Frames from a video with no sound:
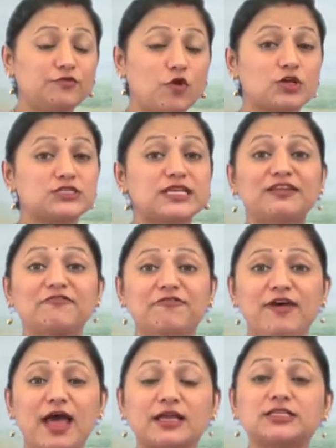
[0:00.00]
was in
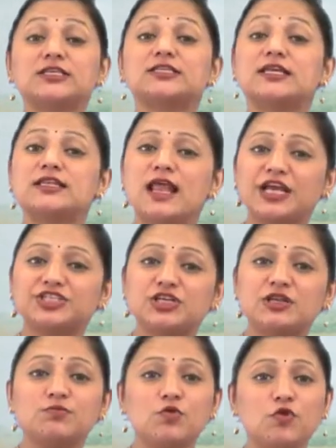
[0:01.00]
fact the
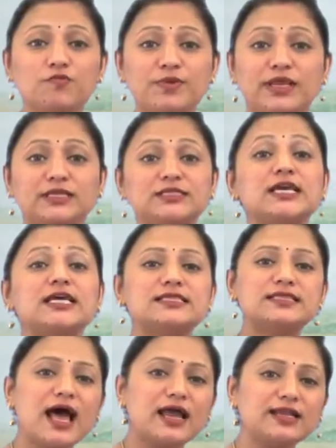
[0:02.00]
national movement
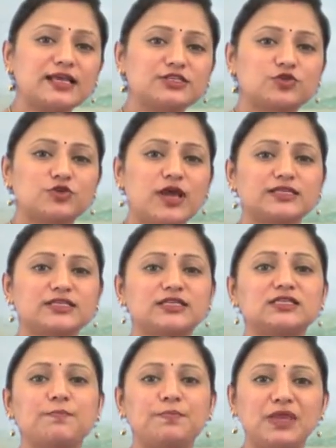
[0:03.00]
that has
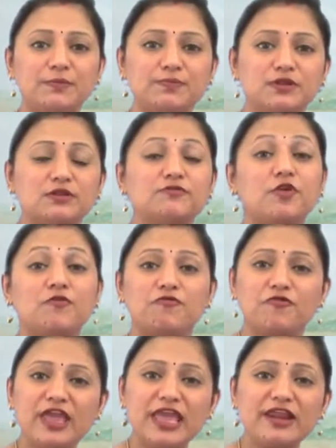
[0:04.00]
united the people from
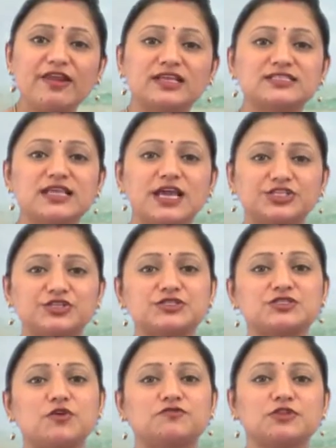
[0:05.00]
various
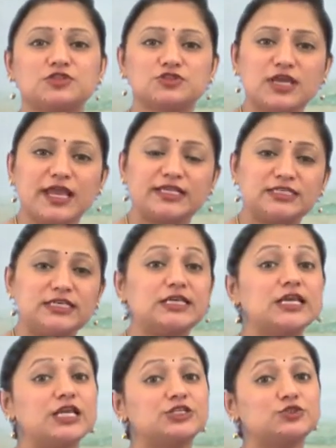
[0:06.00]
sections of the
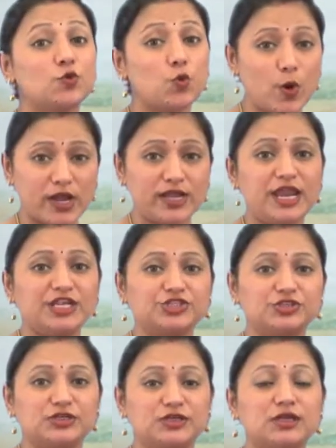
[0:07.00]
society into one
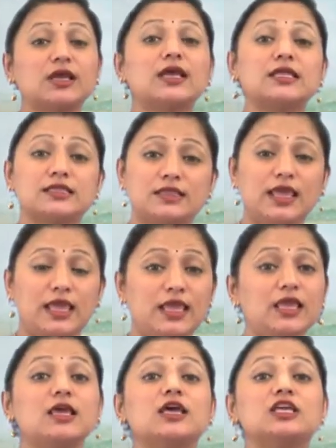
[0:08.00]
nation.
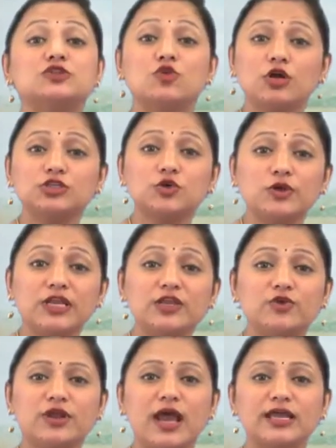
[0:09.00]
They not only
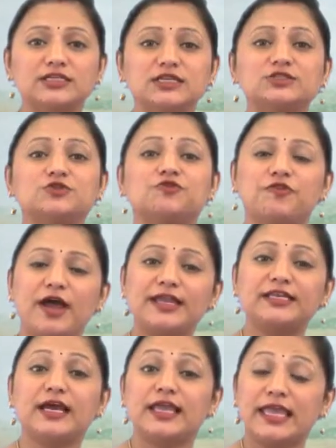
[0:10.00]
united to
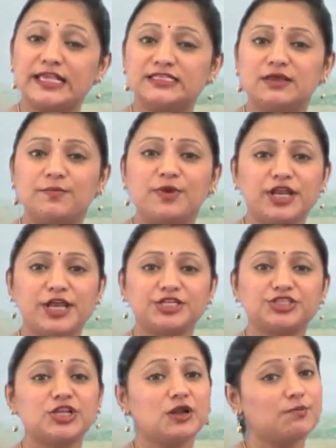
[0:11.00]
fight against the
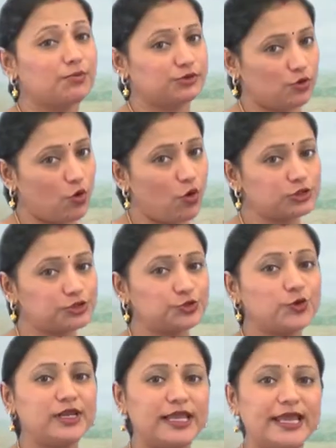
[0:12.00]
British but
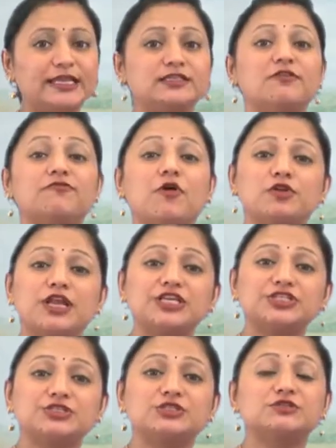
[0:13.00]
also laid the
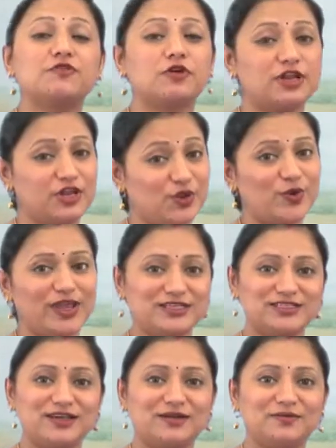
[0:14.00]
foundations for a new
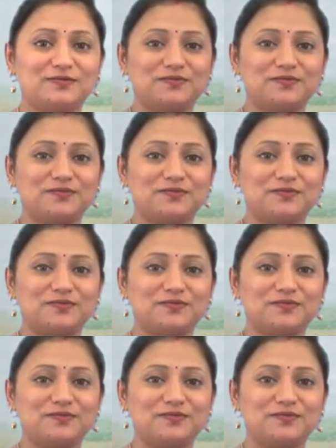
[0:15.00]
India.